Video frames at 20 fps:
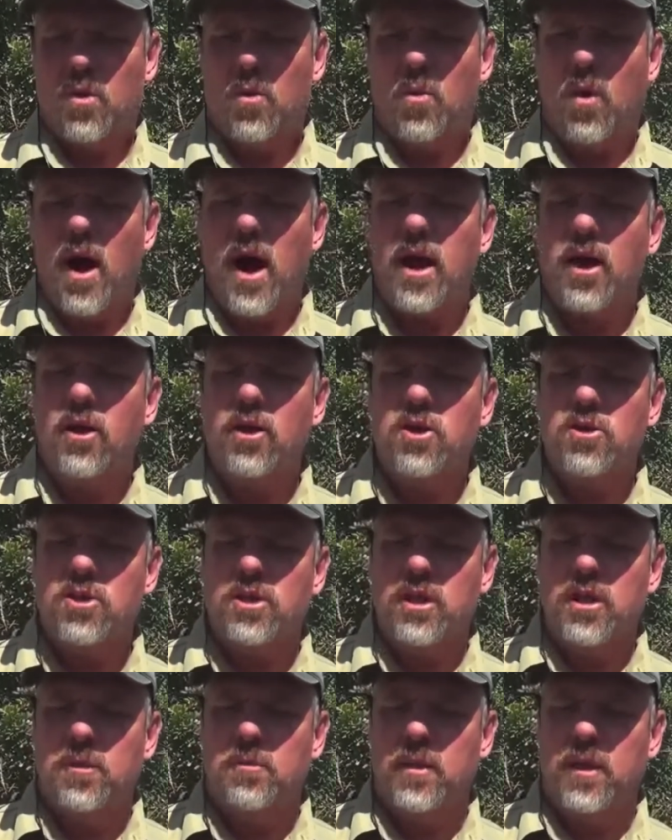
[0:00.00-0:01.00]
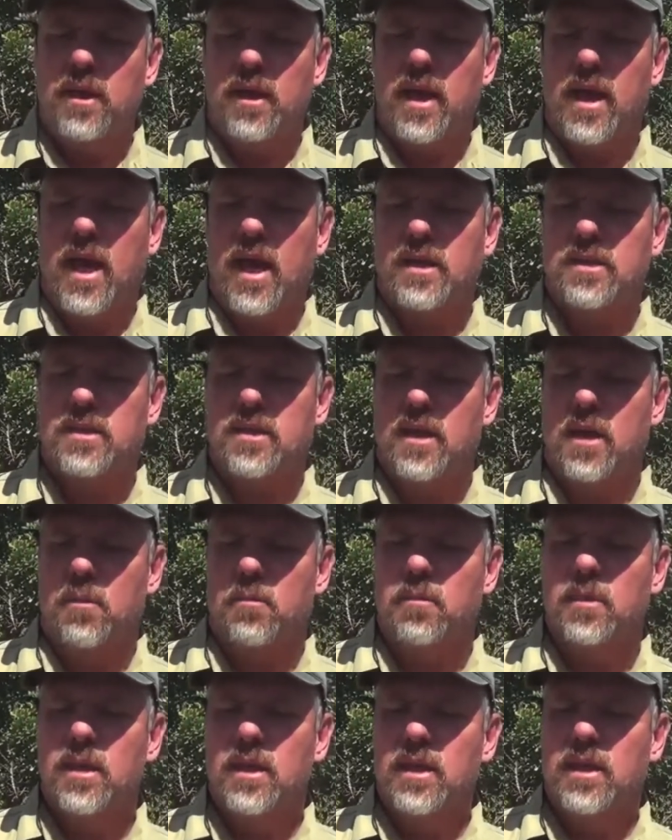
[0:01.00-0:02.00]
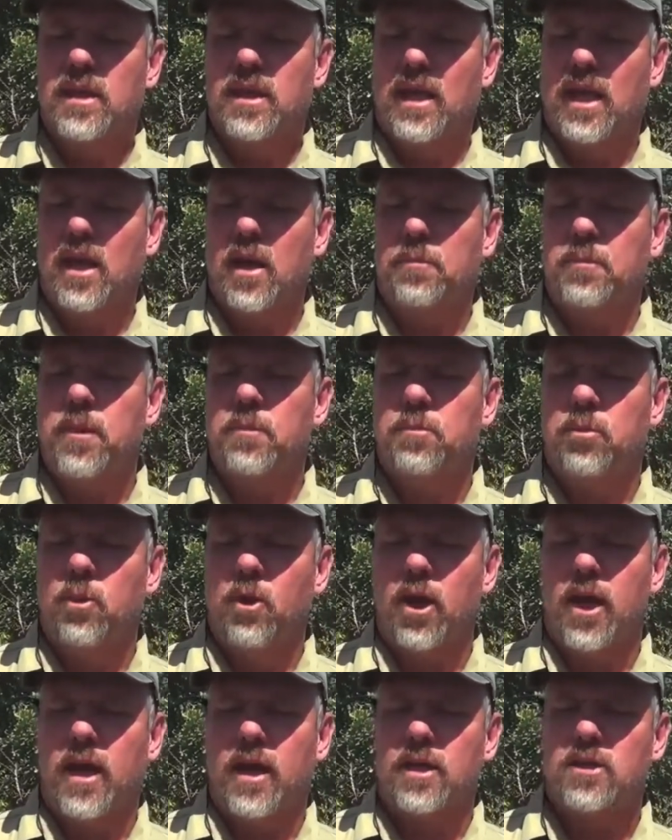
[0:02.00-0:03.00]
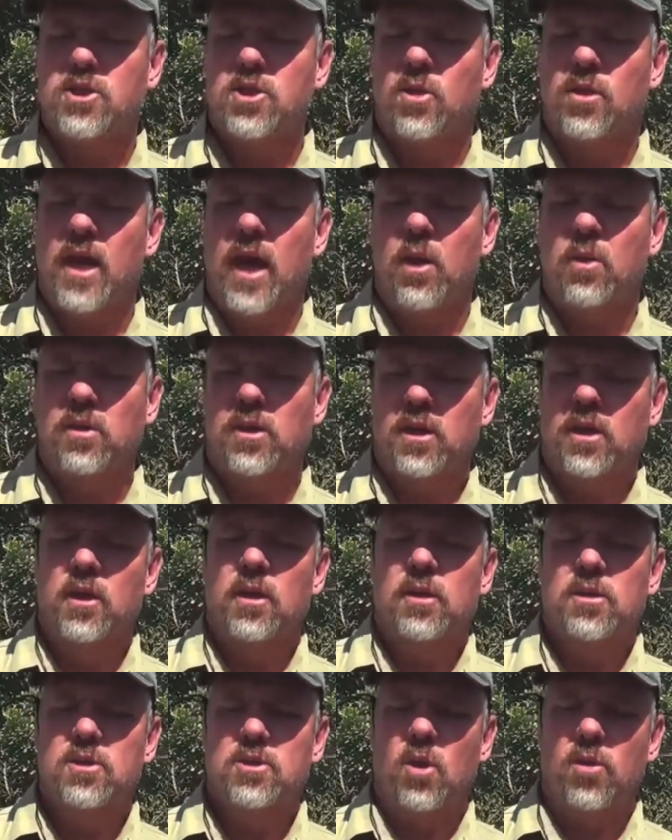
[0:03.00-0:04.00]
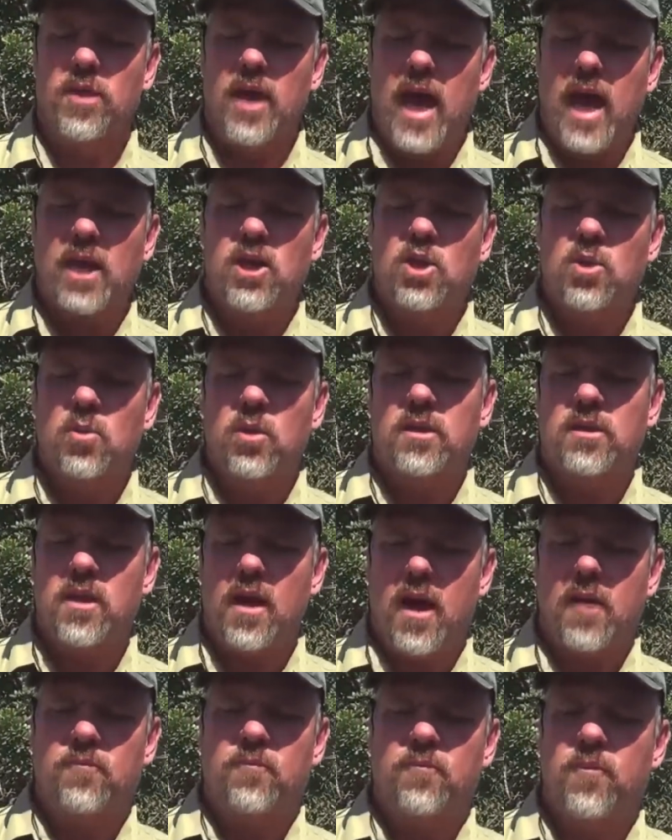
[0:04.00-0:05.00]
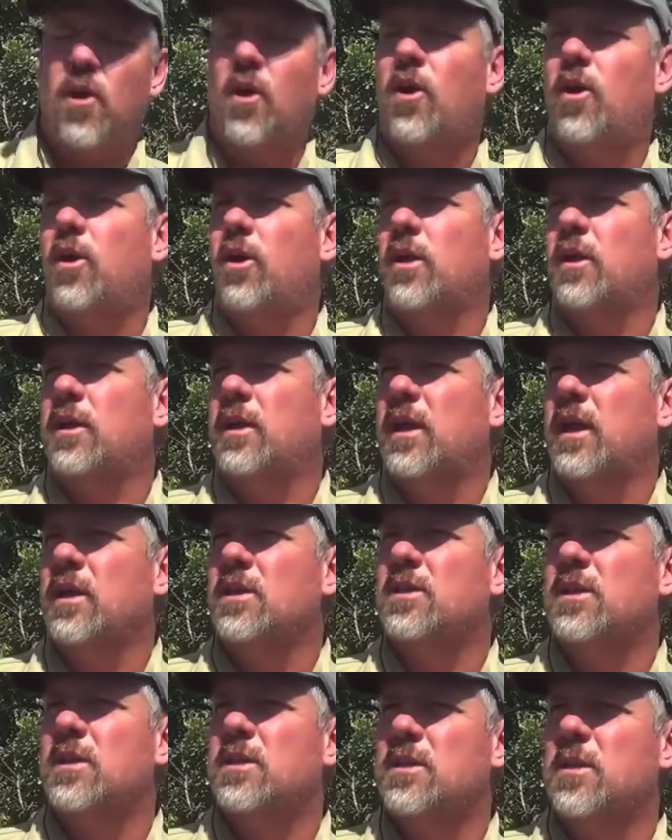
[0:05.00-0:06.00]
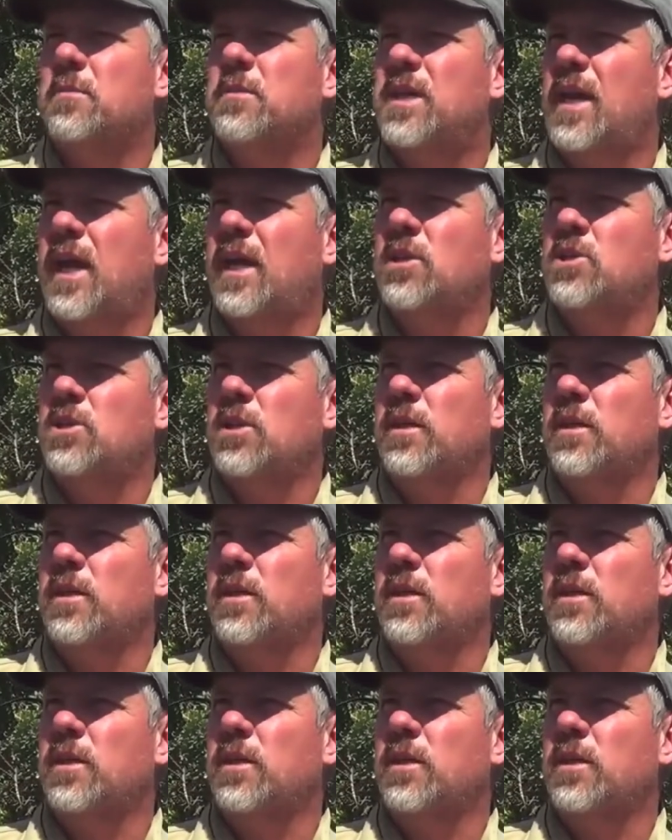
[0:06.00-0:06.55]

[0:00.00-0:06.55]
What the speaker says: Why are you sleeping? He asked them. Get up and pray so that you will not fall into temptation.